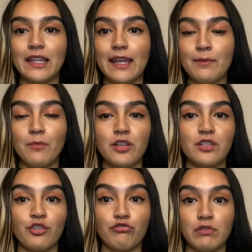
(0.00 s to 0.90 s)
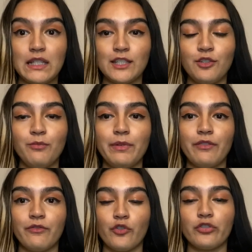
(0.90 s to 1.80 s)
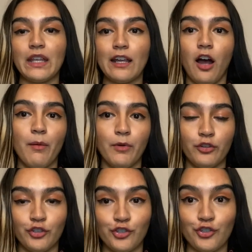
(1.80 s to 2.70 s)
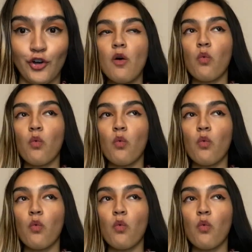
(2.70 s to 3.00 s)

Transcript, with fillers: they must agree to before they come on the show.